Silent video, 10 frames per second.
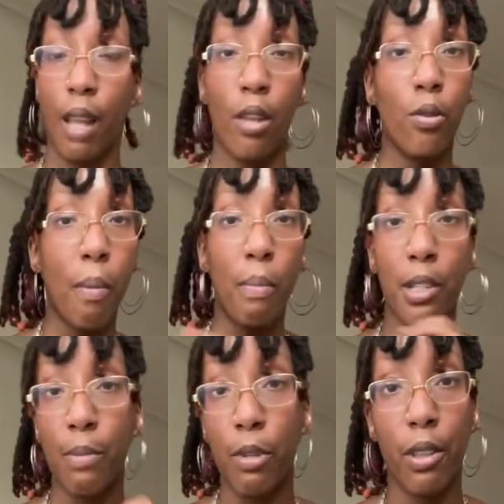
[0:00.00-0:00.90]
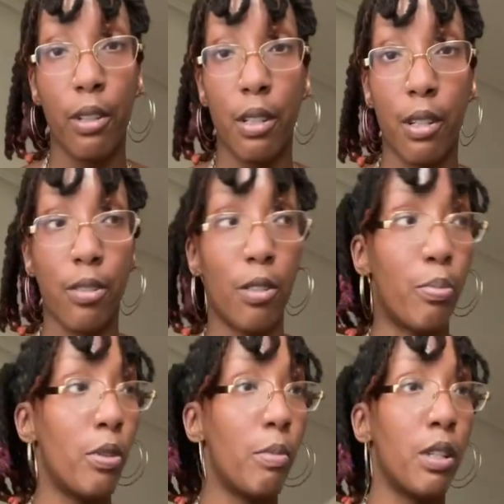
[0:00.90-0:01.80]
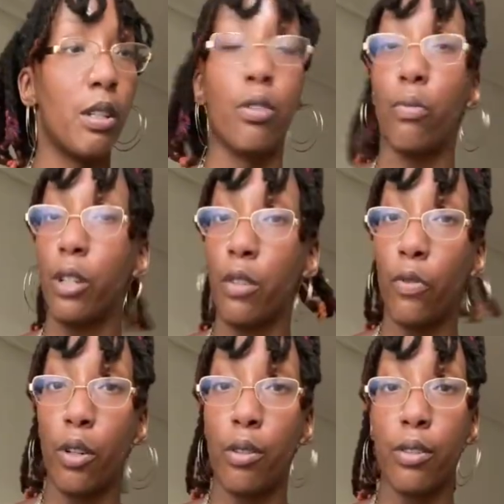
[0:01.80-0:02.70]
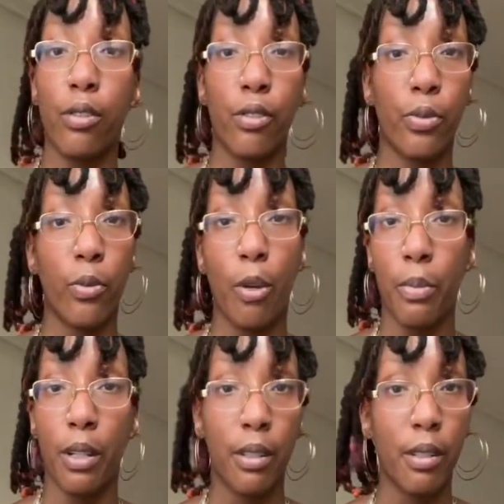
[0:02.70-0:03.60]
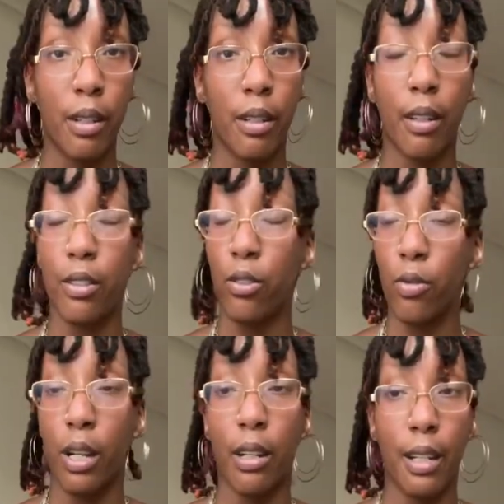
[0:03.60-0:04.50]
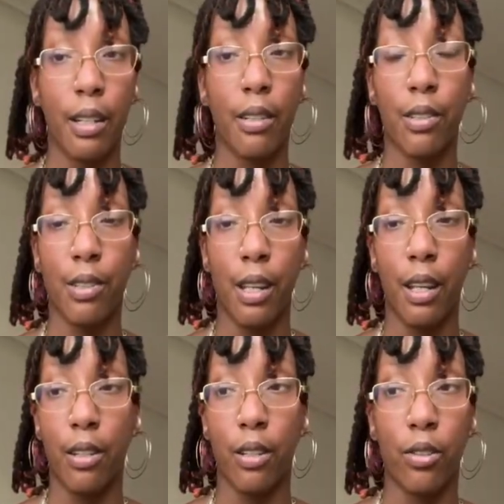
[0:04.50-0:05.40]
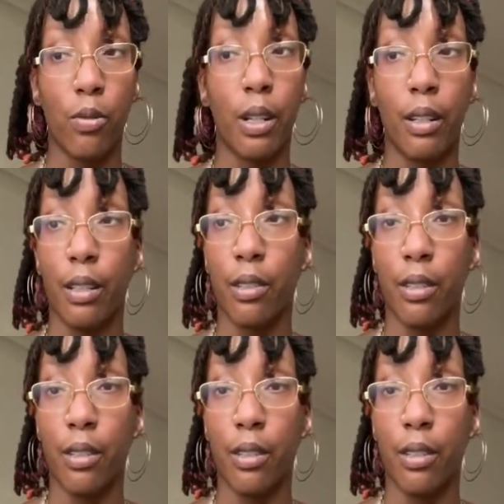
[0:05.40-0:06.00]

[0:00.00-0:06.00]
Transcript: You can miss me in the desert. Put me in the rainforest or the swamp any day. I do not like sand. I do not like